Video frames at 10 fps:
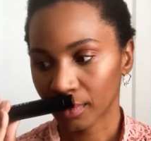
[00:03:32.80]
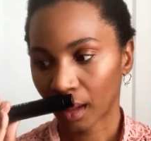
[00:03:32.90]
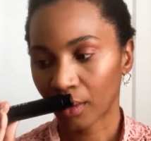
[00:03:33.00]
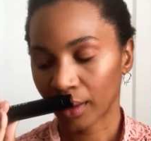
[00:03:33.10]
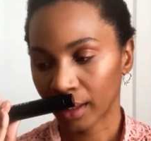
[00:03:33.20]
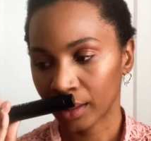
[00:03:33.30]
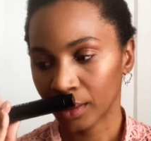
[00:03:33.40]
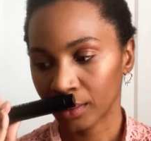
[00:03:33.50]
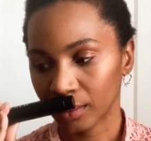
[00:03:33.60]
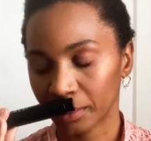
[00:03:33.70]
Okay, I do.
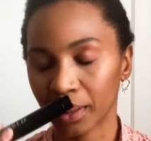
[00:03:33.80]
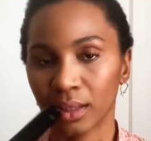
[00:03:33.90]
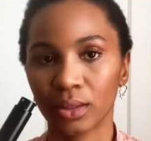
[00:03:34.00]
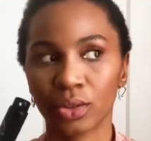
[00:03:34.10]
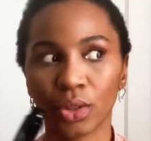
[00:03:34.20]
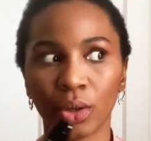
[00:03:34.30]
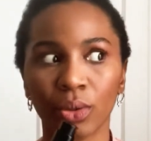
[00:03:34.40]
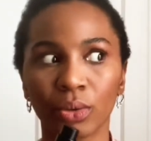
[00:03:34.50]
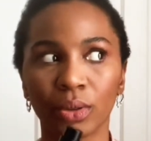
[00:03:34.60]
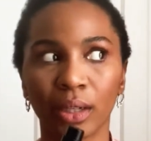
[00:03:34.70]
But it's
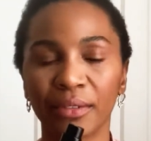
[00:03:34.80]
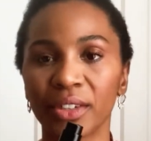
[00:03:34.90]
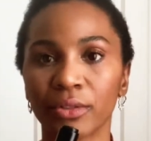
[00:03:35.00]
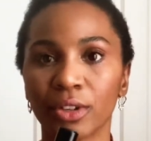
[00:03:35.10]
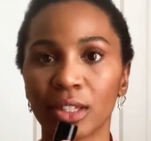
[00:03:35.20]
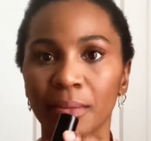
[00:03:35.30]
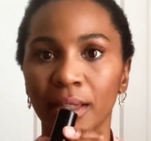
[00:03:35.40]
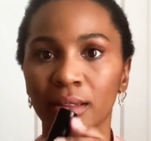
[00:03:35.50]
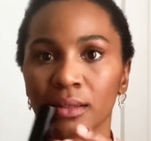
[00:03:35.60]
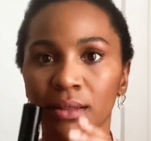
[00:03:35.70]
so, I've never
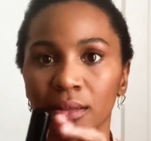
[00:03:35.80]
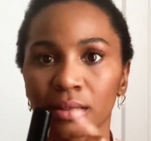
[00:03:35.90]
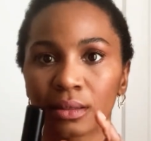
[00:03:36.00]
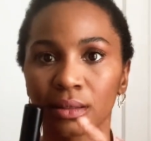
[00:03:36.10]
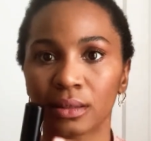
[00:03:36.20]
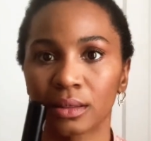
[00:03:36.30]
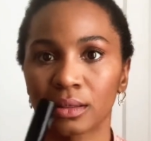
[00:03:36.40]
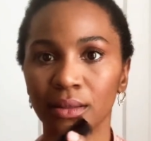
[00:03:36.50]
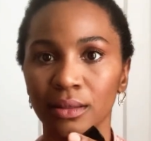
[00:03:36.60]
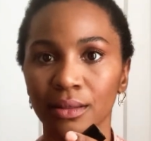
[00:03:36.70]
smelled.
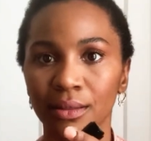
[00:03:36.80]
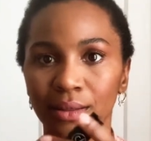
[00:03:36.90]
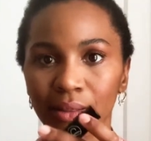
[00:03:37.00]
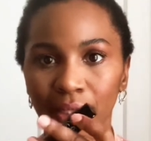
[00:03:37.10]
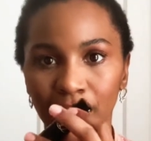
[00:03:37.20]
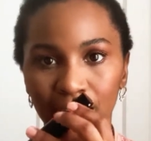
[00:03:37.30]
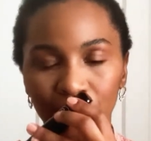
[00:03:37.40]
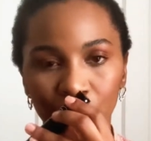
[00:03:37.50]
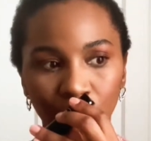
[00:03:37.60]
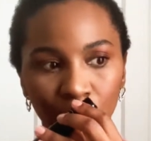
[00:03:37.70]
It's
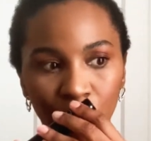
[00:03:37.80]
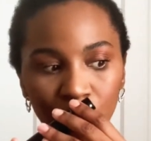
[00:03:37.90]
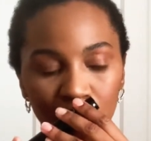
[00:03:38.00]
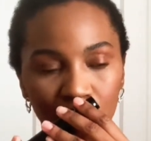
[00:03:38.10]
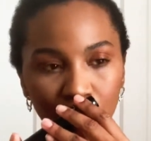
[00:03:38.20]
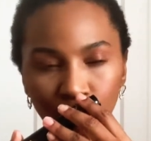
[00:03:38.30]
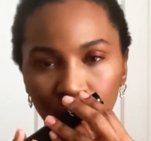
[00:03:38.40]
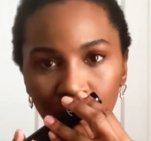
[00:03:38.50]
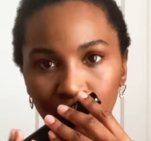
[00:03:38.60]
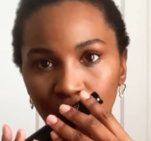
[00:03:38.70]
so
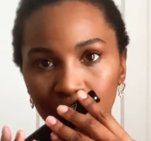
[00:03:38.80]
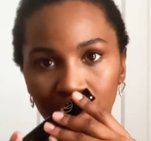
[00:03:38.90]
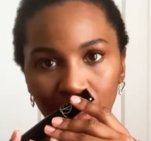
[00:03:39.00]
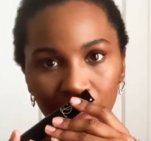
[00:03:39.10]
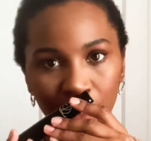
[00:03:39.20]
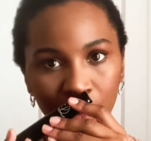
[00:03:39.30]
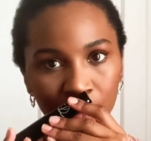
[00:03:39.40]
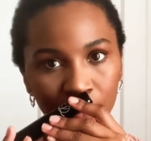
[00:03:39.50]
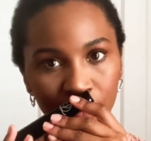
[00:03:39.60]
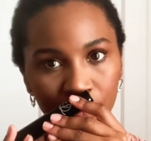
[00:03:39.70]
smoothly formulated
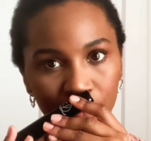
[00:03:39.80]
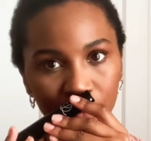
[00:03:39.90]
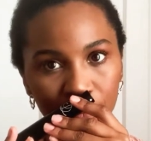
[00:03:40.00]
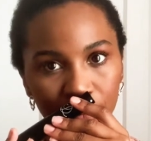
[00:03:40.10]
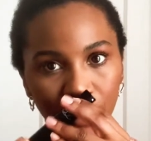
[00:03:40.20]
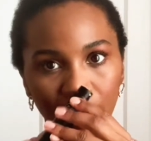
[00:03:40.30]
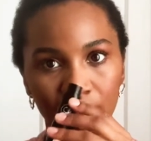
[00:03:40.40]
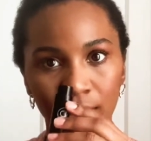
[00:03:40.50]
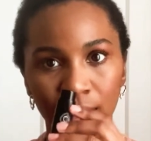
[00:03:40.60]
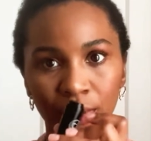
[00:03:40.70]
as
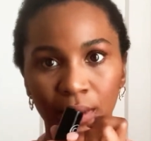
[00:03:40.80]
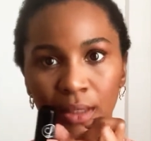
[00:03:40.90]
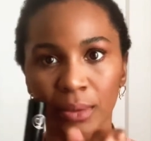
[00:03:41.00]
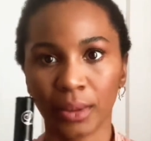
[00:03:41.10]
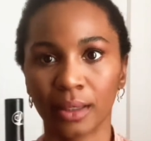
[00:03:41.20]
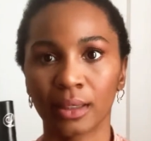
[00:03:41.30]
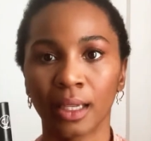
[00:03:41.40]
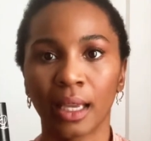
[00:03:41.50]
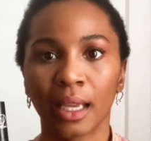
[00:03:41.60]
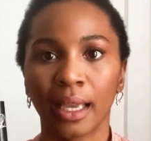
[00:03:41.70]
I do in this one.
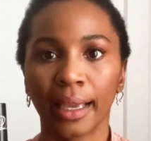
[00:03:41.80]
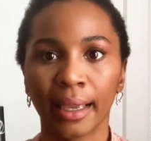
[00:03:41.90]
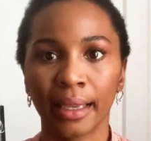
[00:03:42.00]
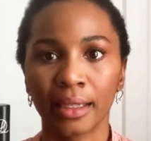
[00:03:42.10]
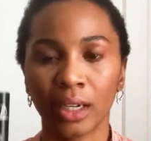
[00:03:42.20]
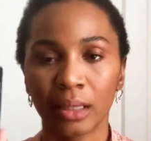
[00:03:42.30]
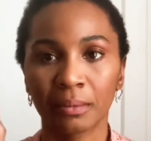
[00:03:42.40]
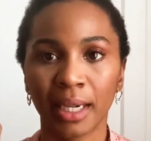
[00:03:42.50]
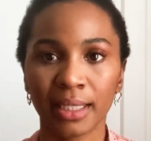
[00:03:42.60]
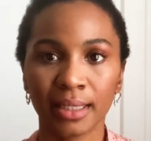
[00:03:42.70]
And on
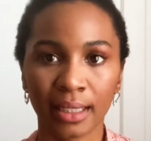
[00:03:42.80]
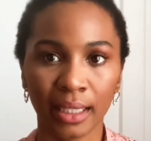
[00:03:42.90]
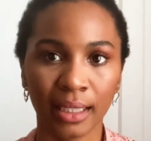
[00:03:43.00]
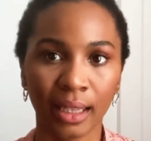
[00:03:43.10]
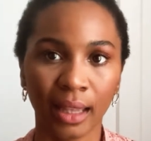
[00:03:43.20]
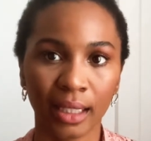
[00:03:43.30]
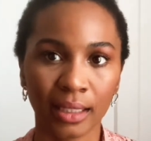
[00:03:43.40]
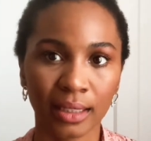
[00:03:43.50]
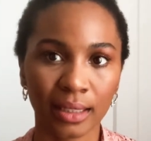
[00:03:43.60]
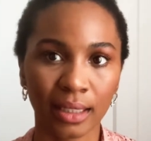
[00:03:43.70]
my skin, this
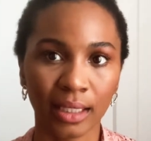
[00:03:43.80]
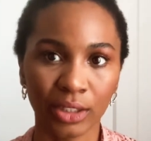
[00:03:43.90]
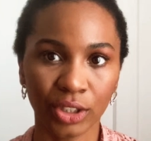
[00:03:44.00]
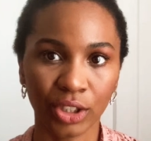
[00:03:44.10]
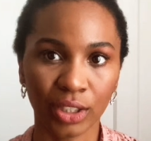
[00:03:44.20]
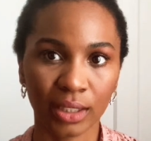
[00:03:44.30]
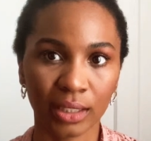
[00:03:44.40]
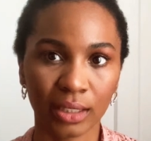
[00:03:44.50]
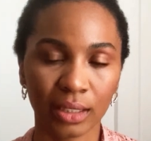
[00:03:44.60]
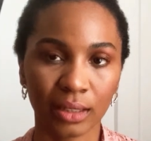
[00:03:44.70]
is just